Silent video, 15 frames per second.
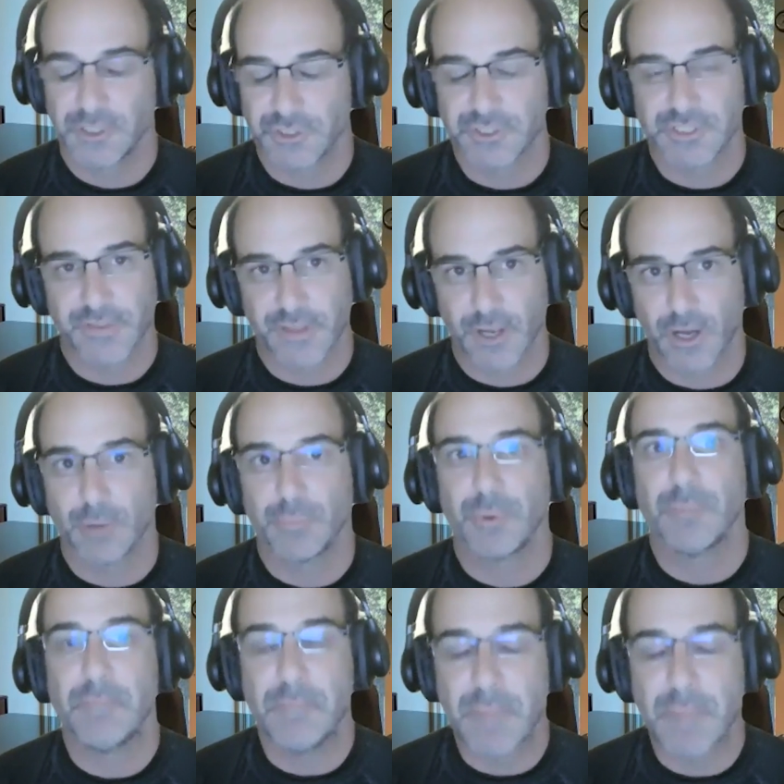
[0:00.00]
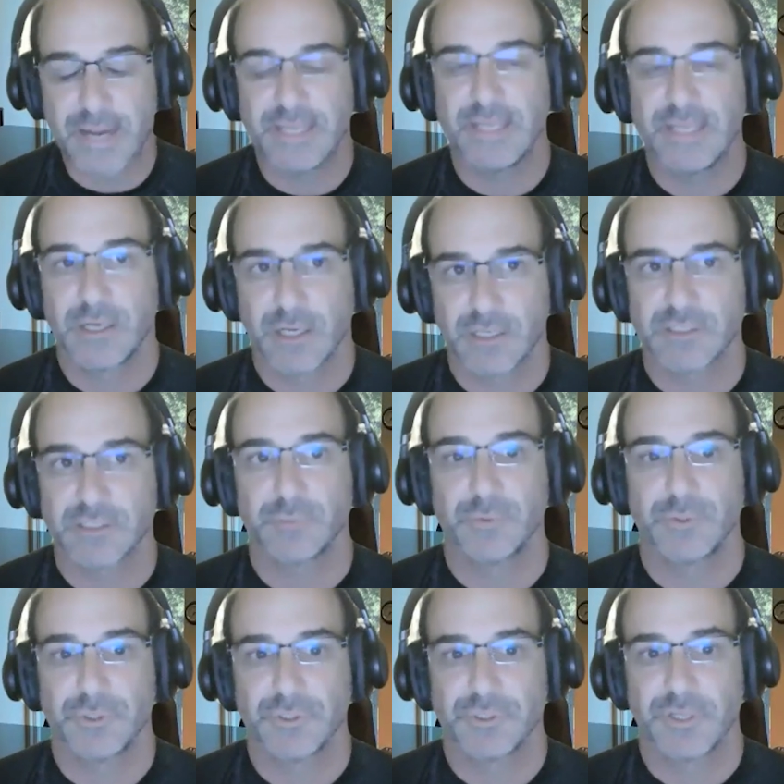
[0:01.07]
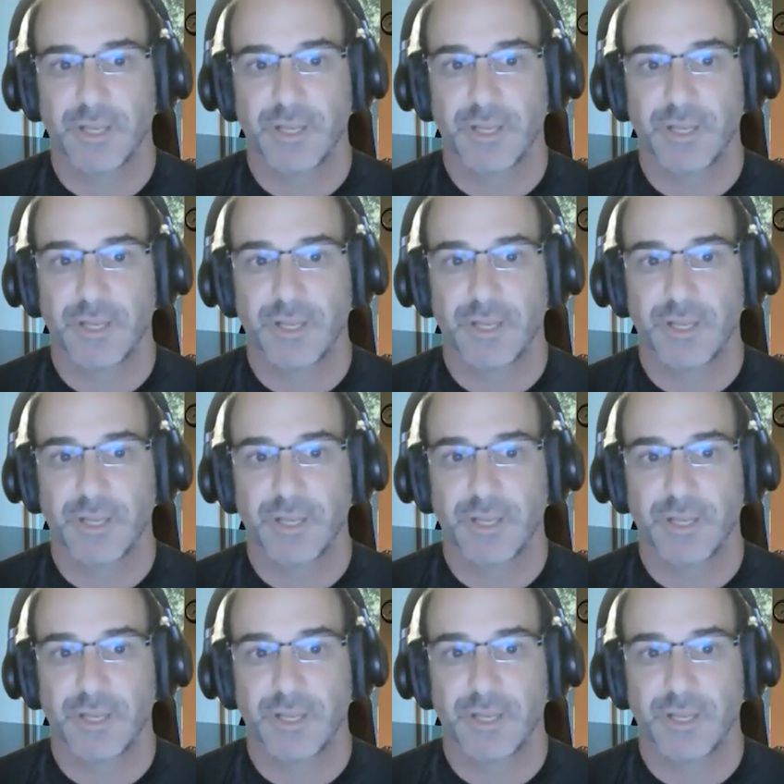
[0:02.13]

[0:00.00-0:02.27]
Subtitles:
I shouldn't say they all, but many customers